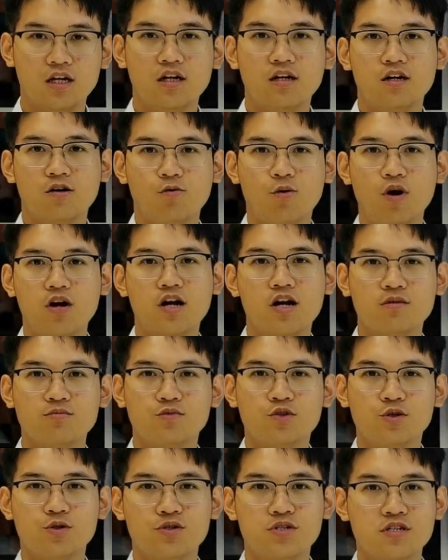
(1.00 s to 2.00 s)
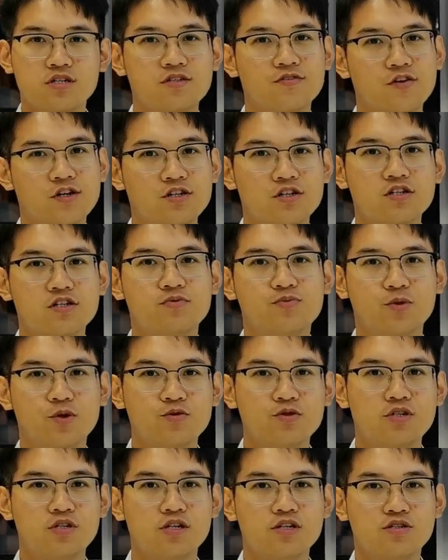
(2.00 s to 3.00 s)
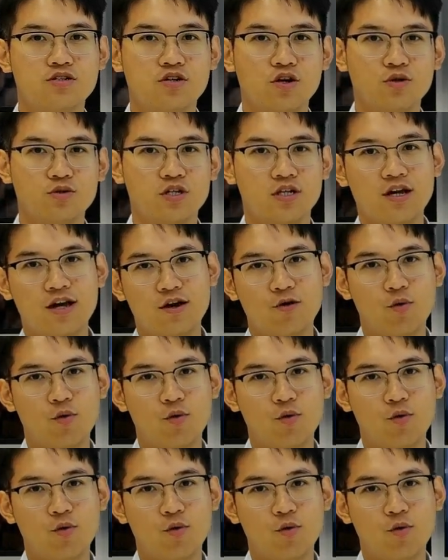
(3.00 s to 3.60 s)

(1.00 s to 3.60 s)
Welcome to SinceVision's booth. So today